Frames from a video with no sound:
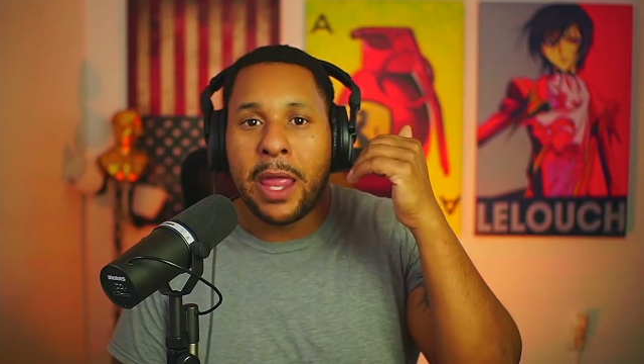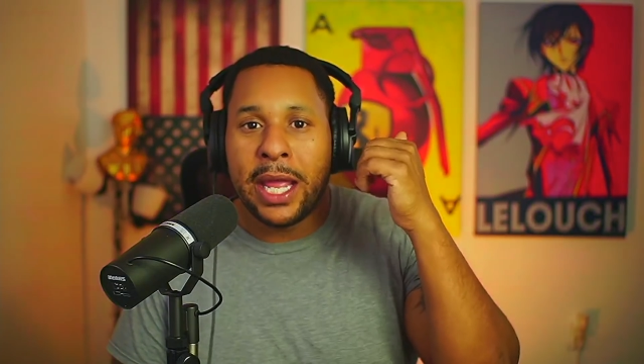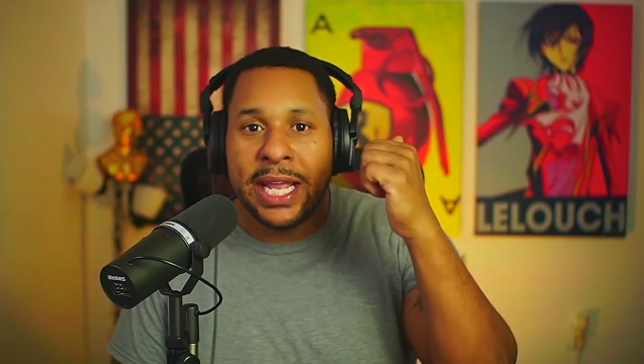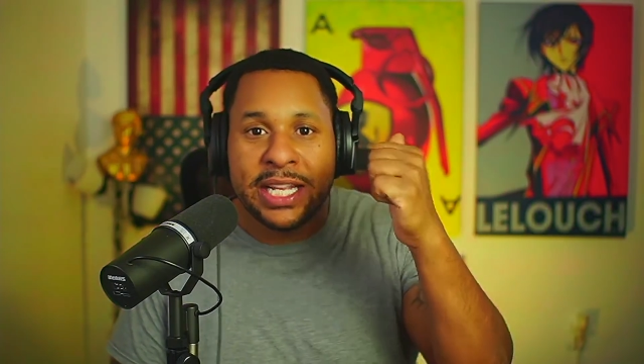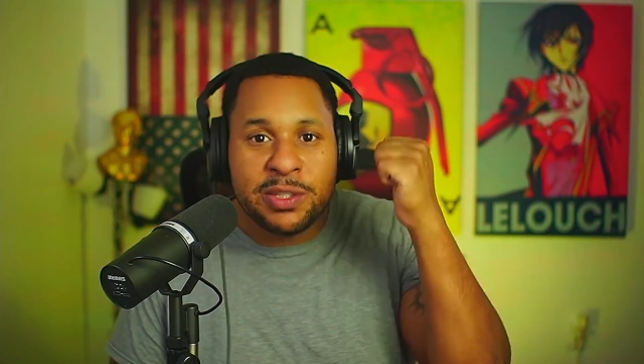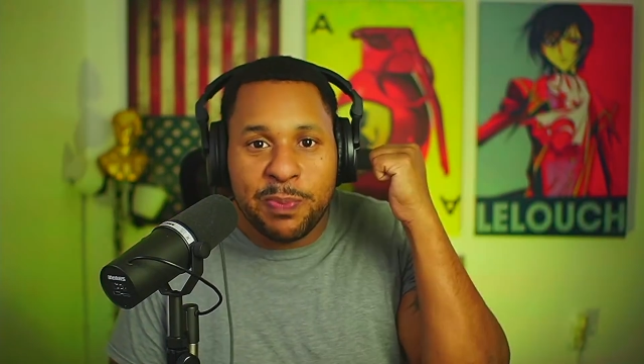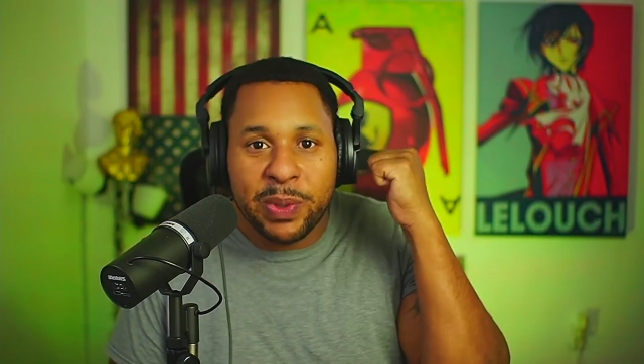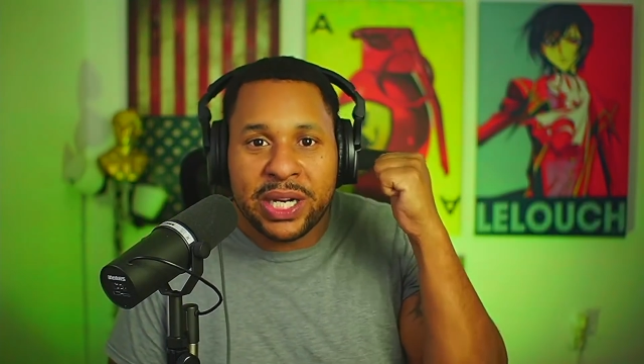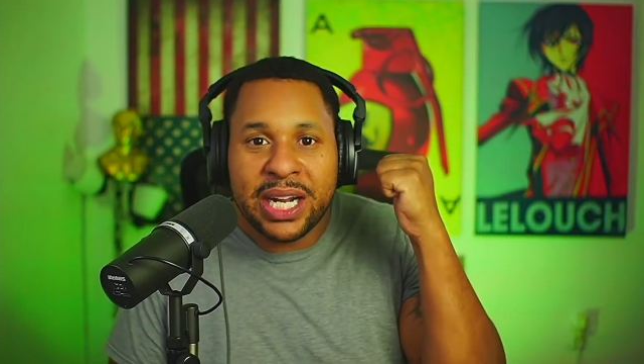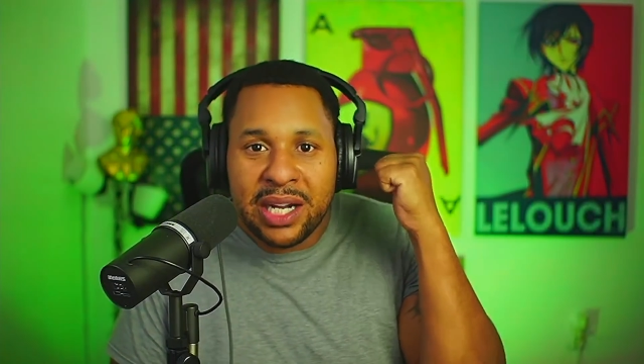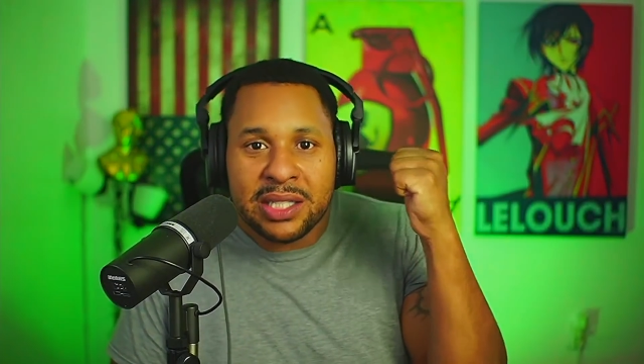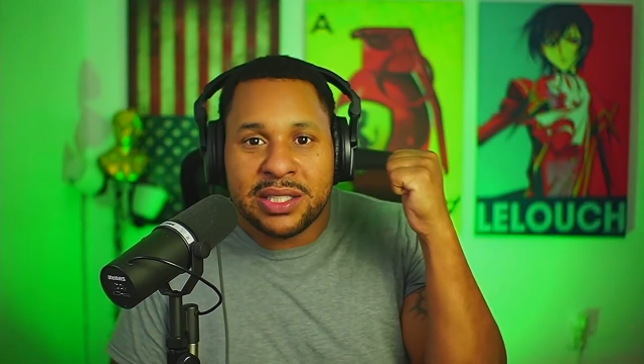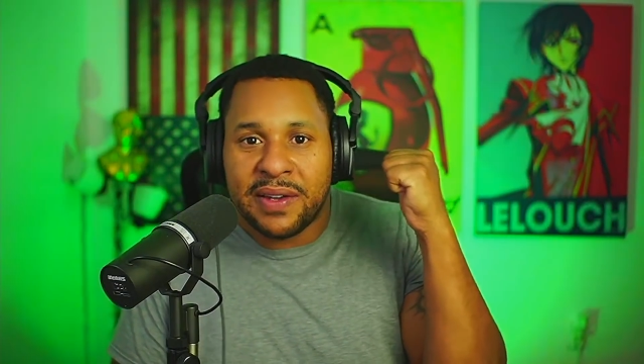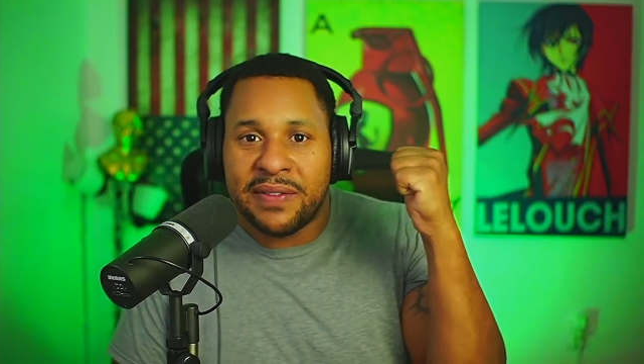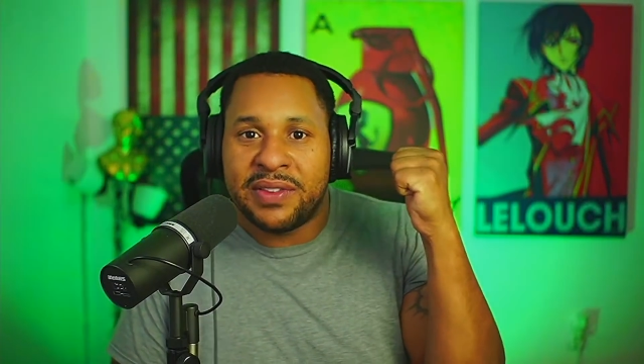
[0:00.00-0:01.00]
it's
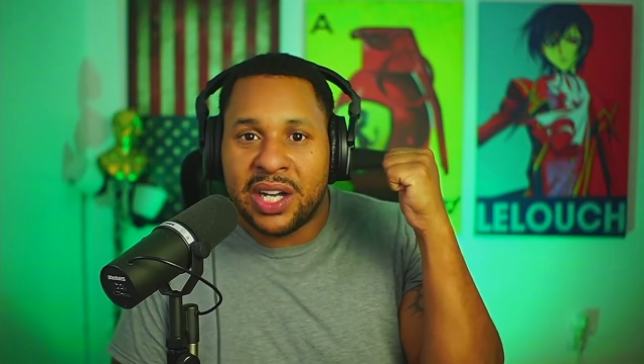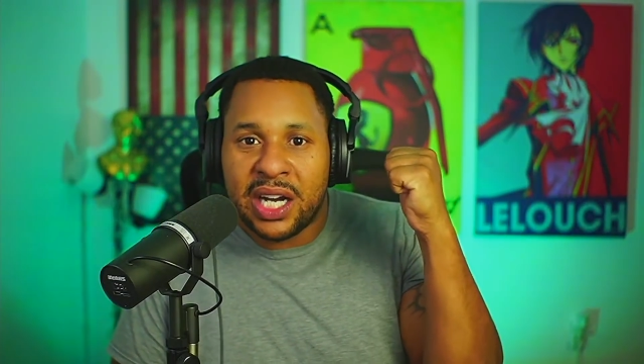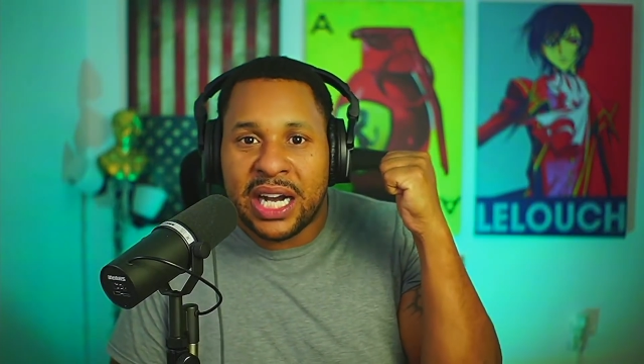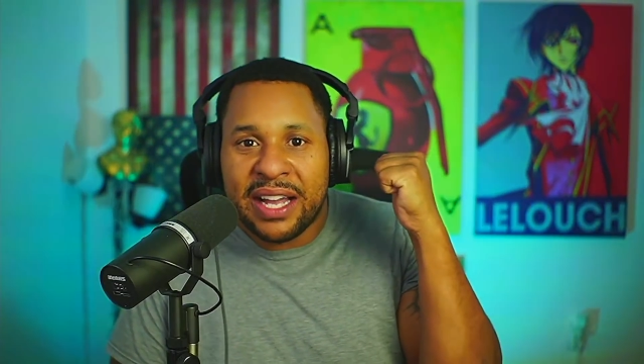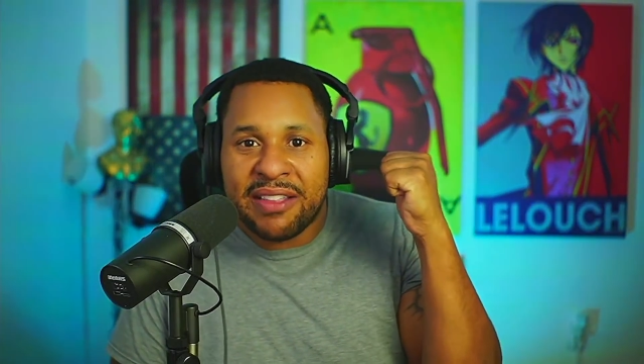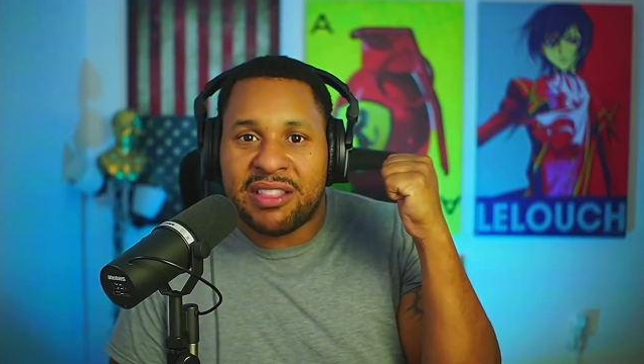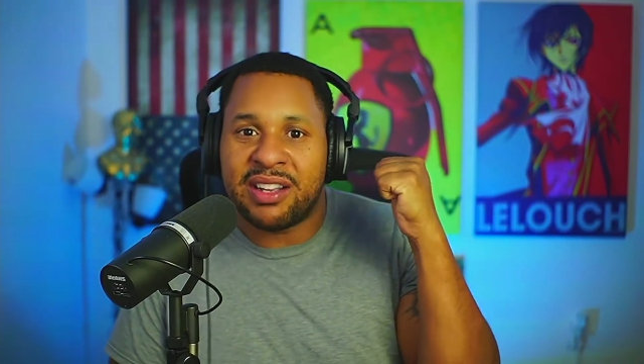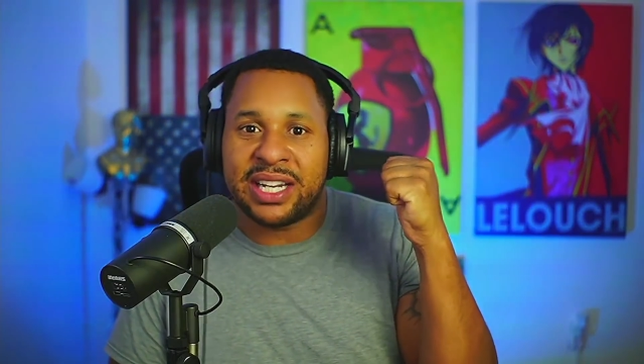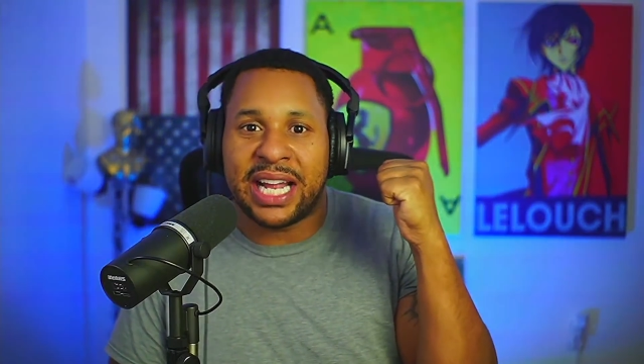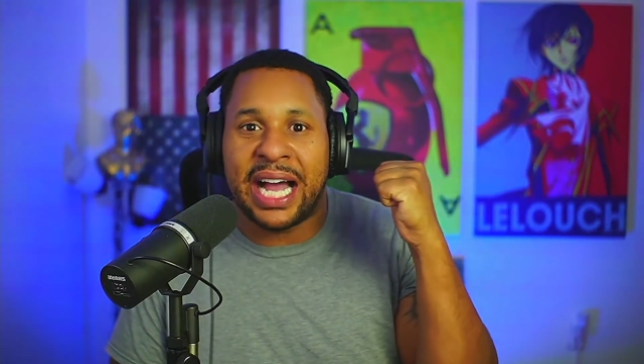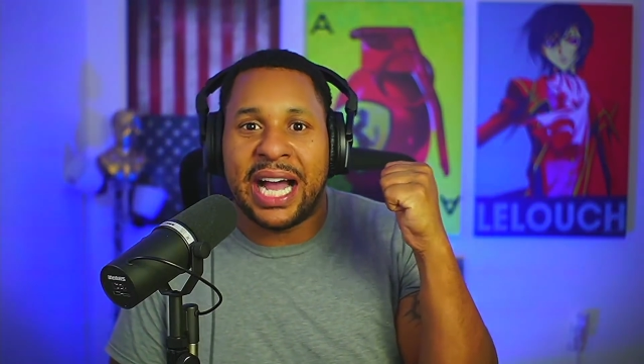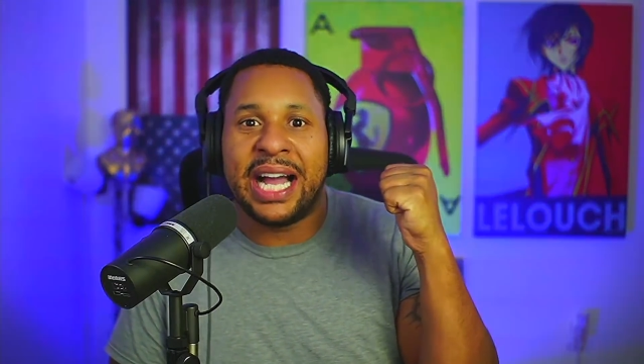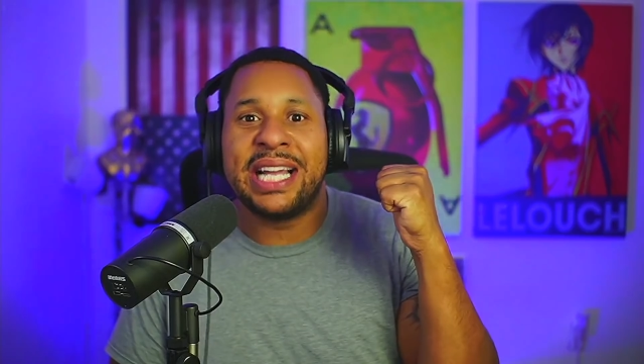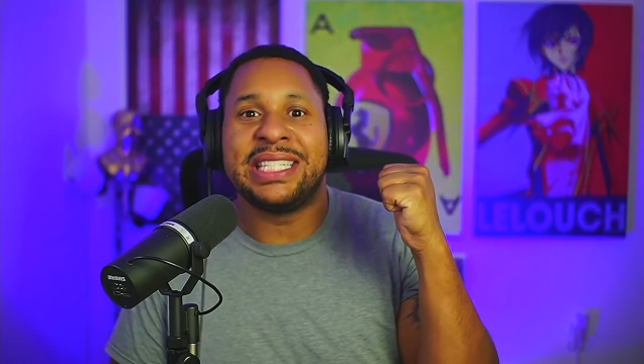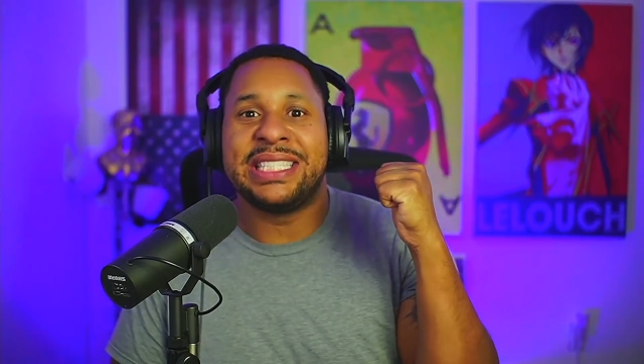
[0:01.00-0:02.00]
because of the other
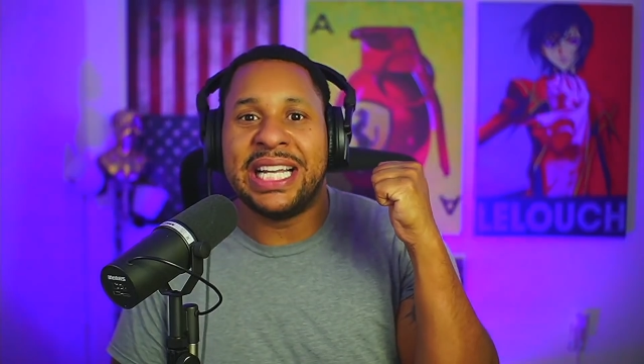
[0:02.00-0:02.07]
guys